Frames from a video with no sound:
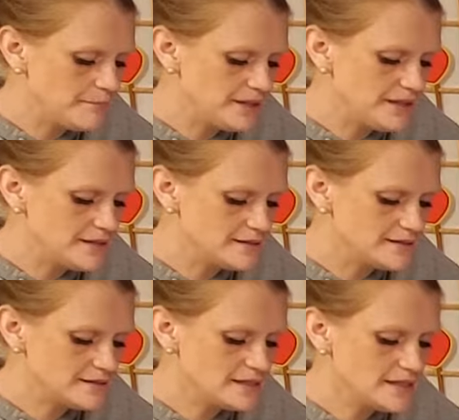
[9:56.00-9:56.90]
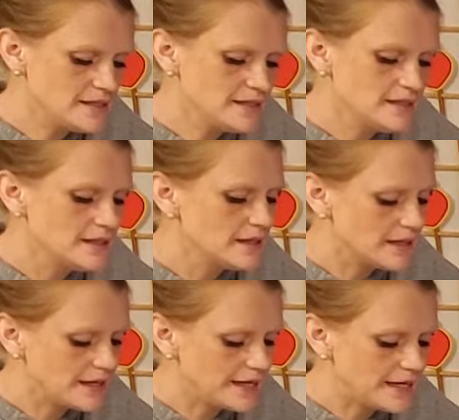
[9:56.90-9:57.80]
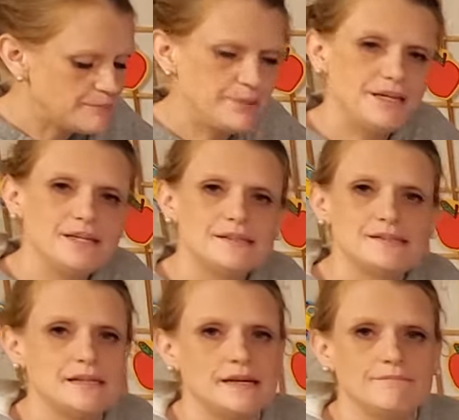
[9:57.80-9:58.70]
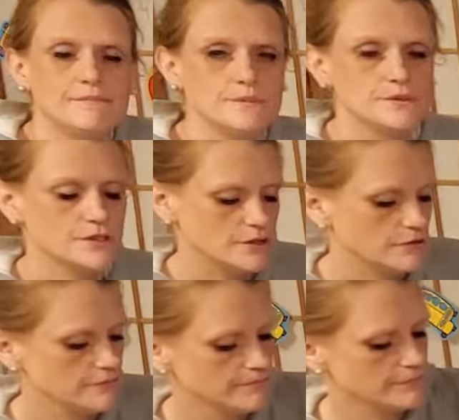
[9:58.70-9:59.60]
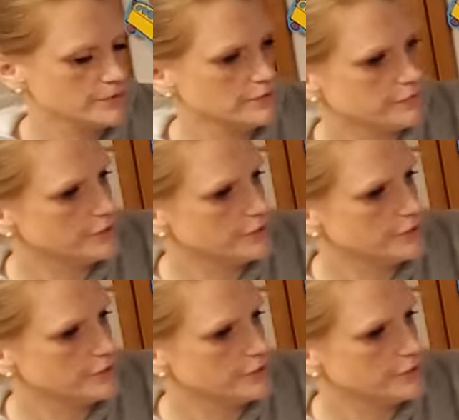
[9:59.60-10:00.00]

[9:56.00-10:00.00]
B, C, A, B, C. So Good for